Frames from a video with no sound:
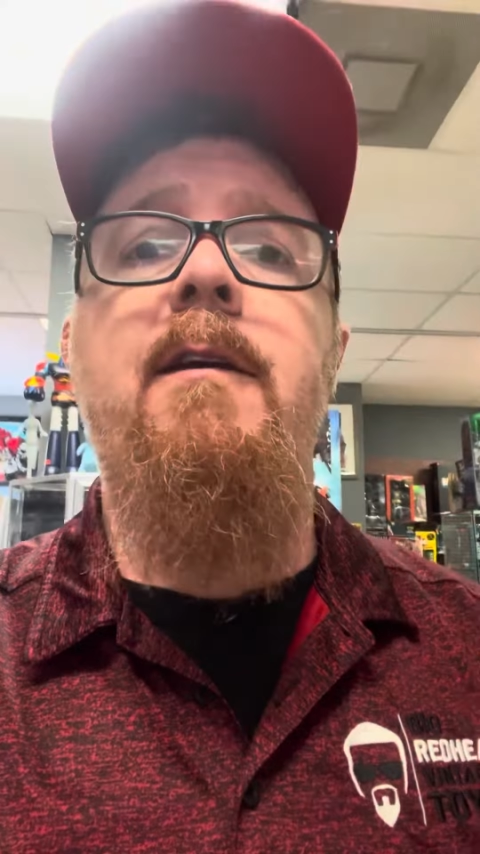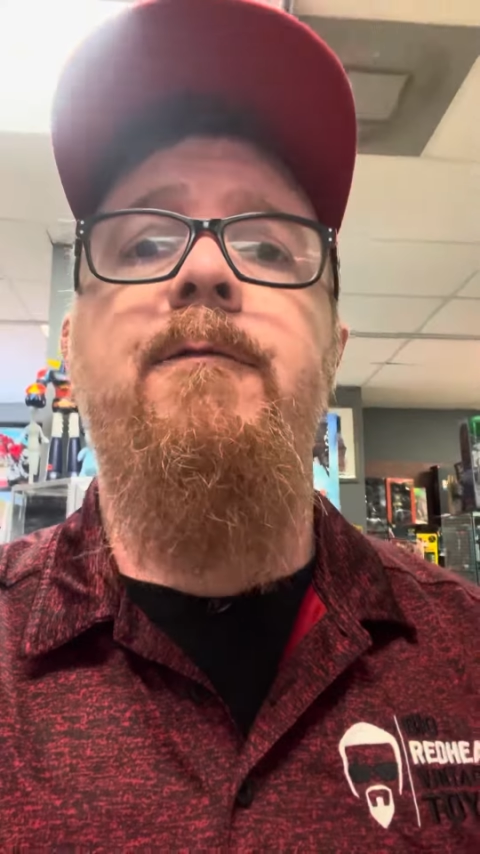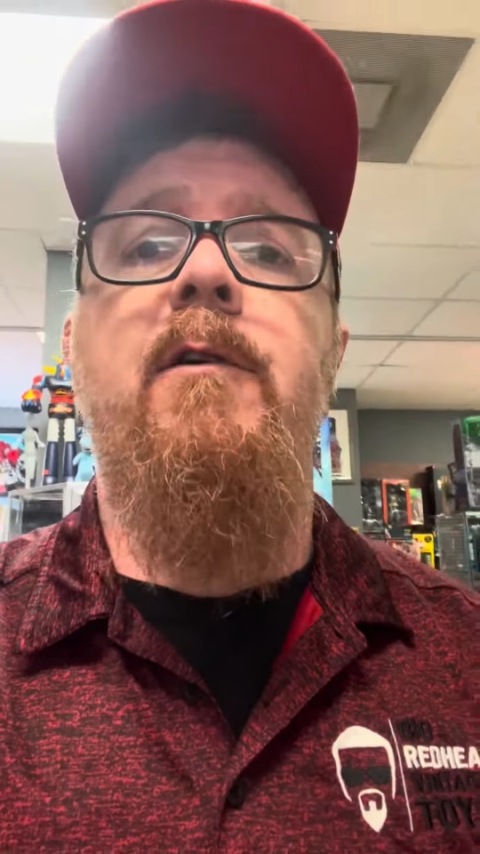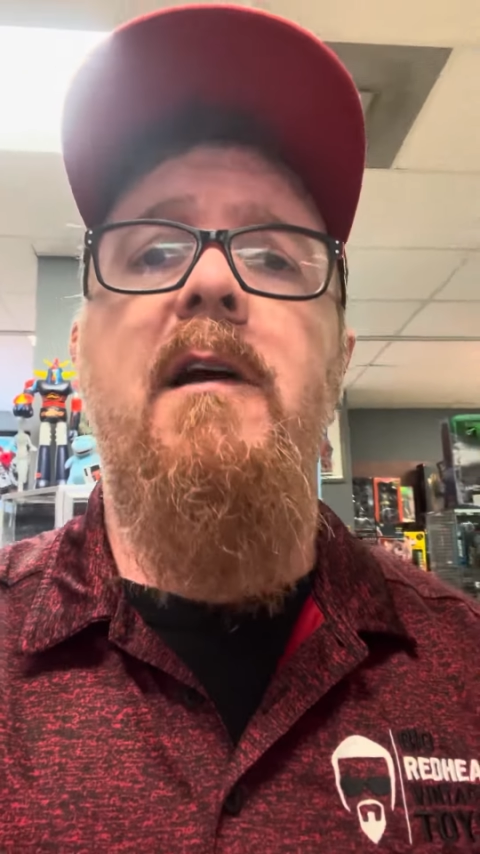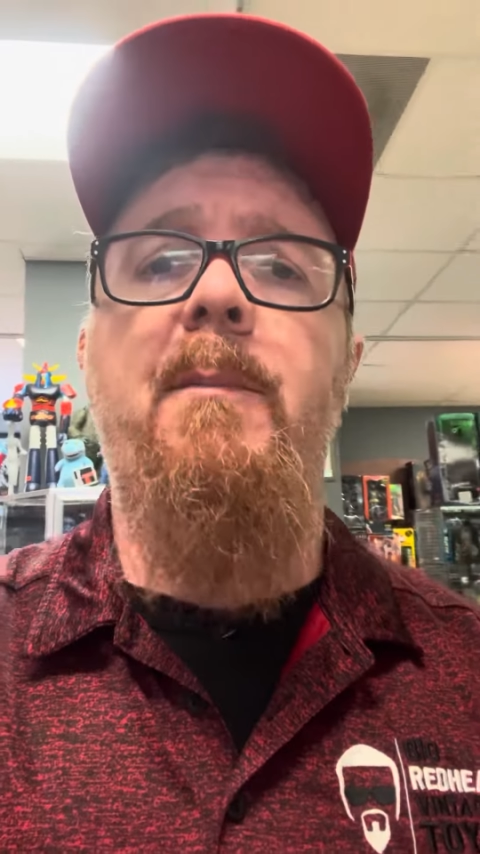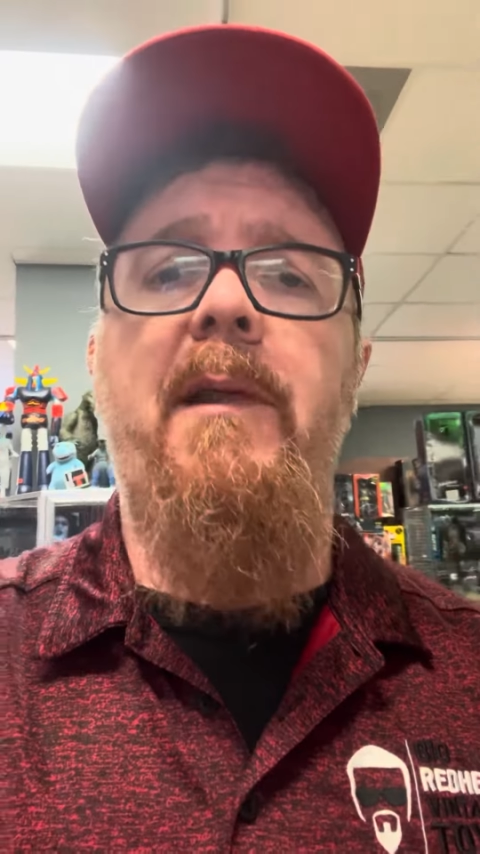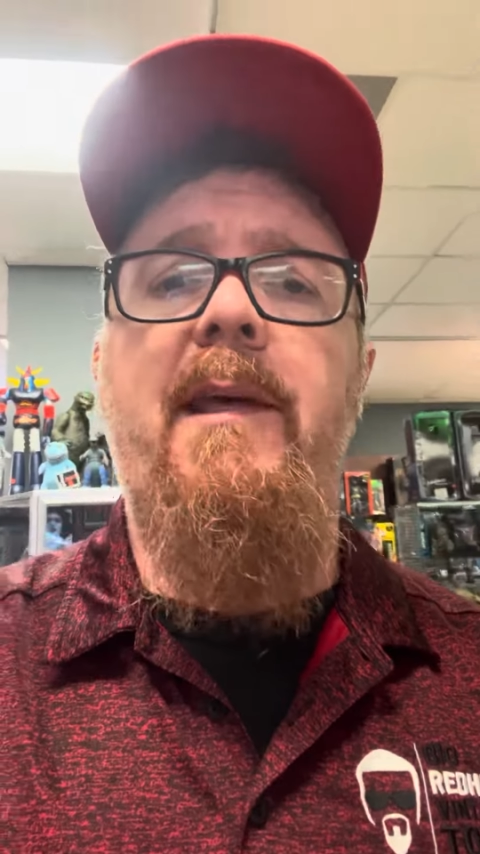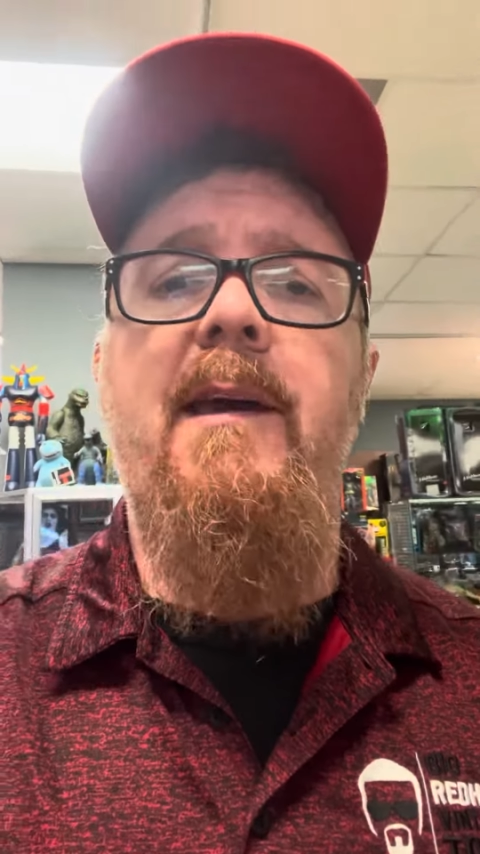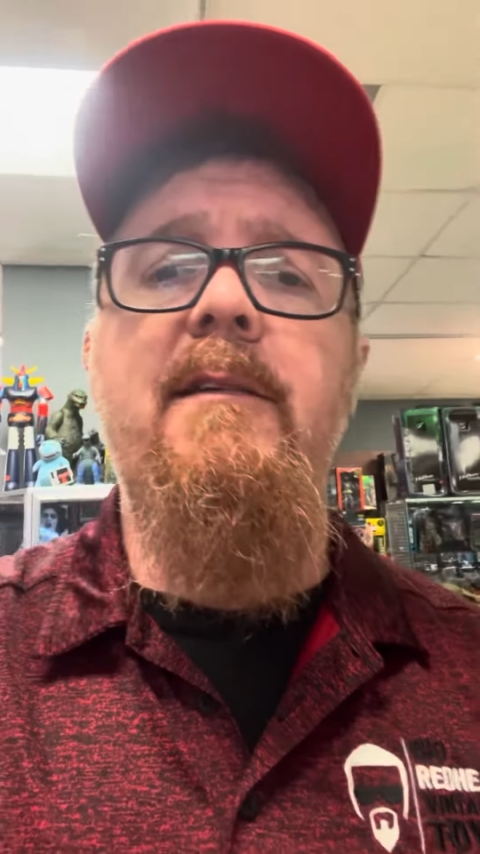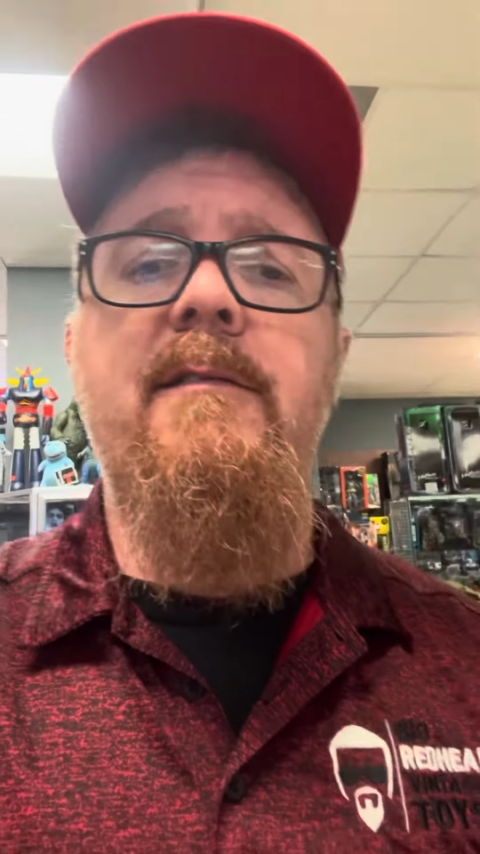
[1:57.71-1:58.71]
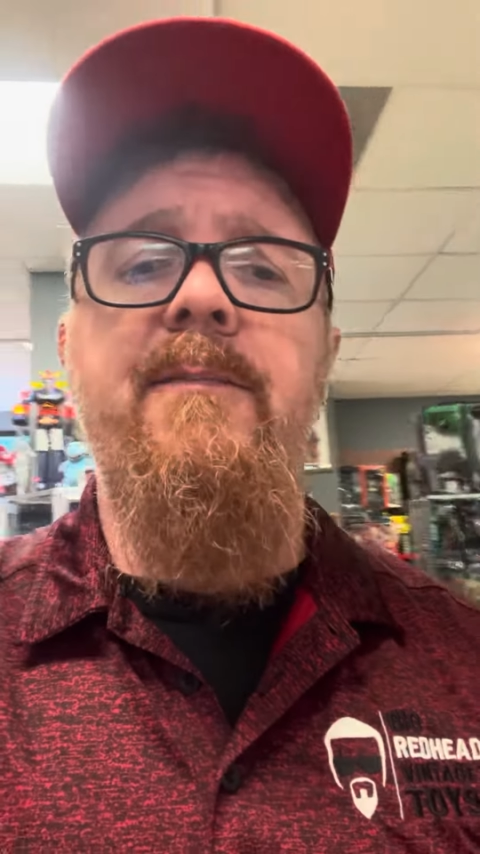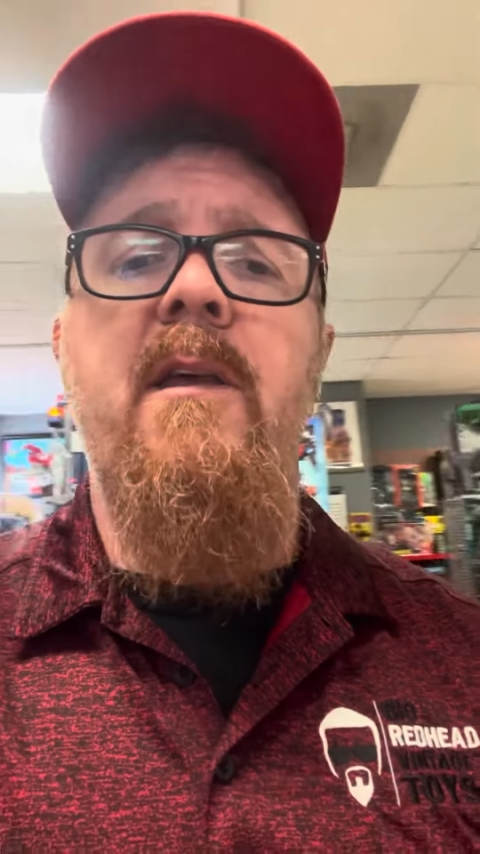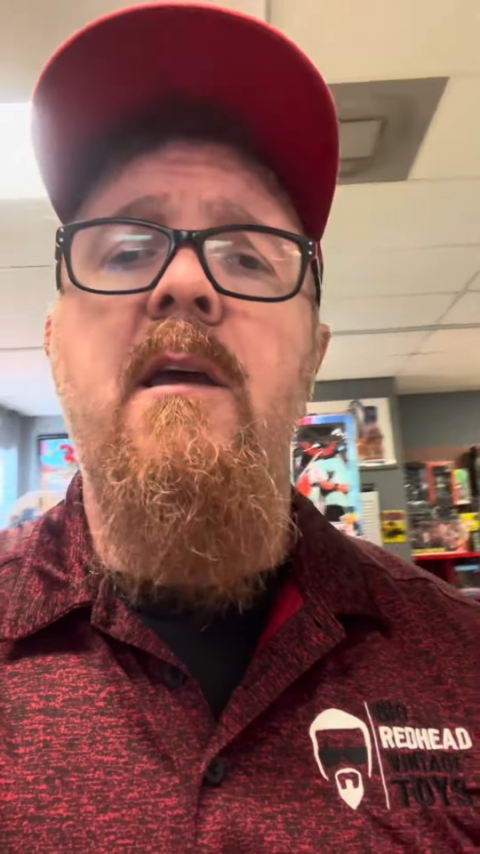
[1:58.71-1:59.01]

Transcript: for a couple of days.